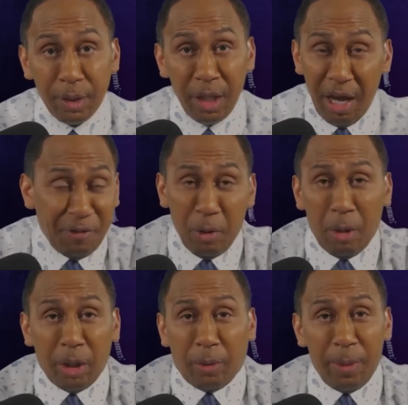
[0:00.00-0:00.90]
If you
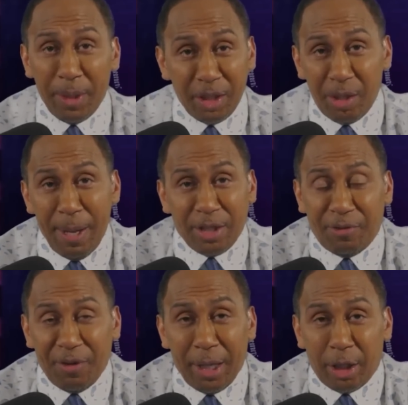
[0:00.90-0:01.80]
don't agree with her, she makes you
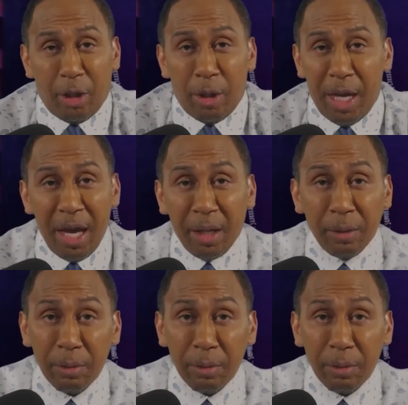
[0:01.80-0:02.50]
feel like you're going to hell.